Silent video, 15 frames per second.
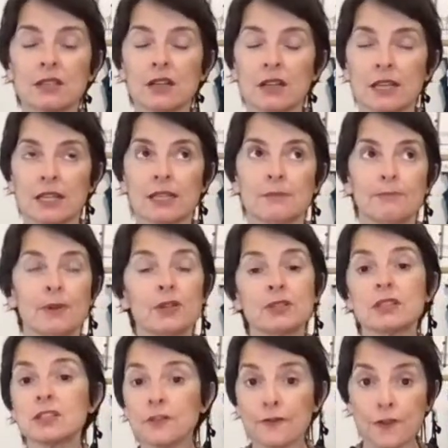because
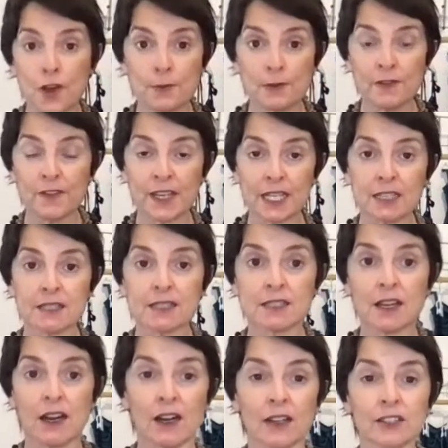it's a firmer fitting
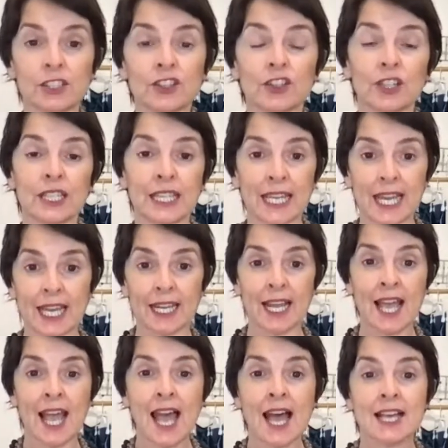style, you're not going to get
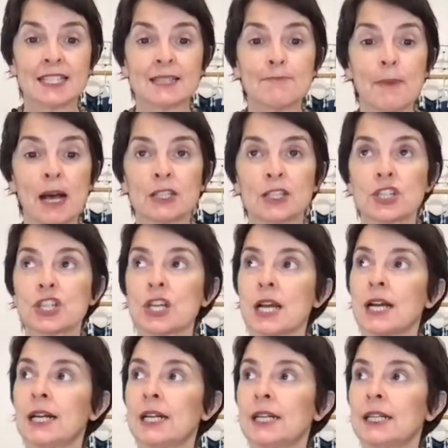as much
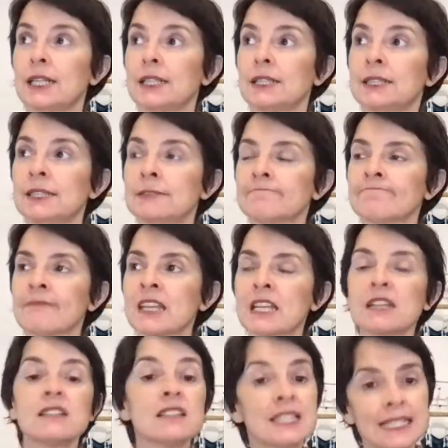
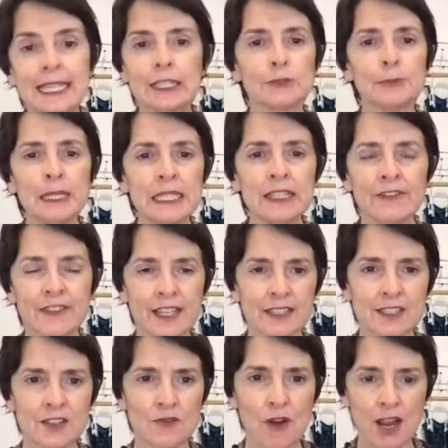concealment, if
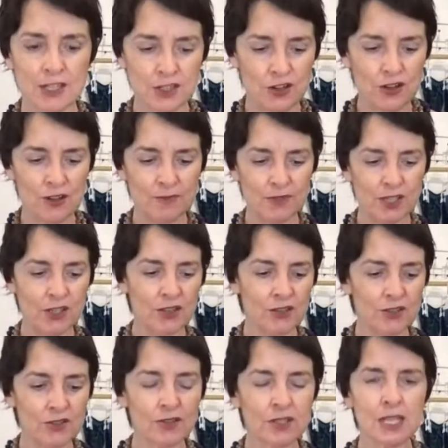that's the right term to
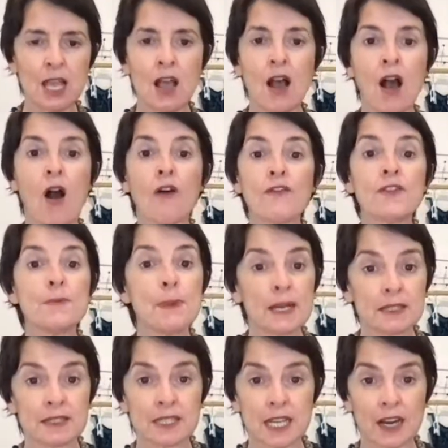use, of the
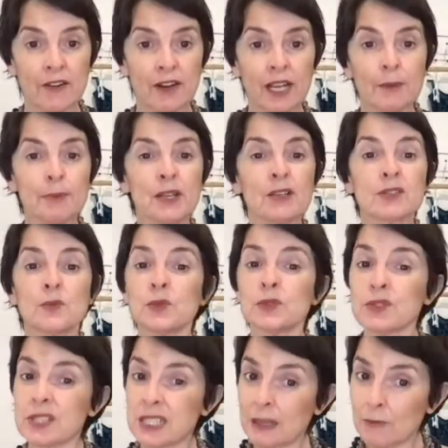bust area, because it will
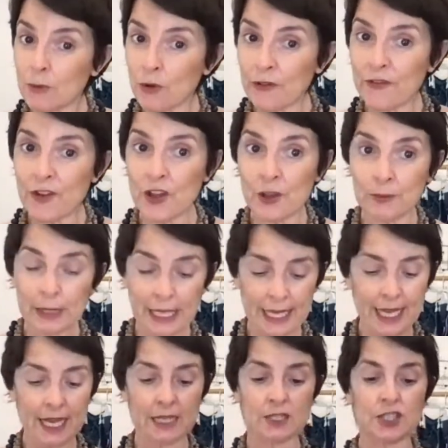sit more firmly
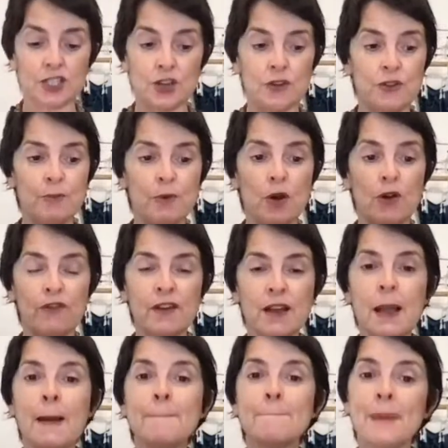and show them off.
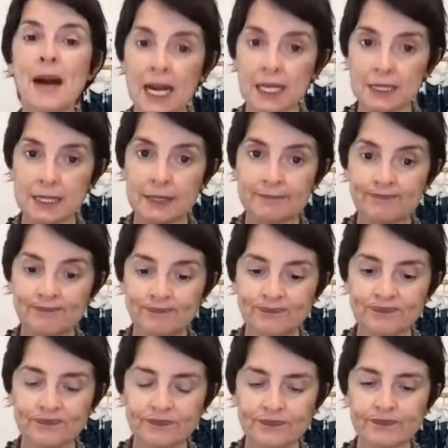But
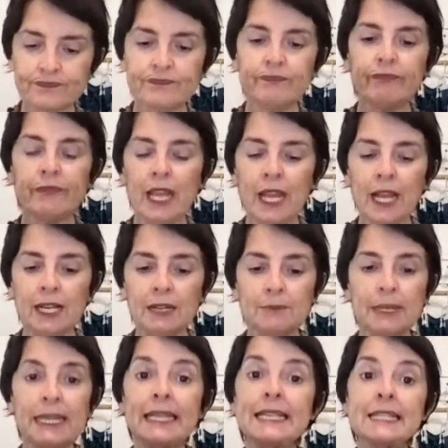
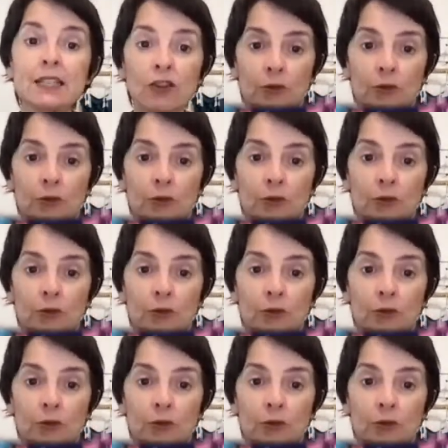it is an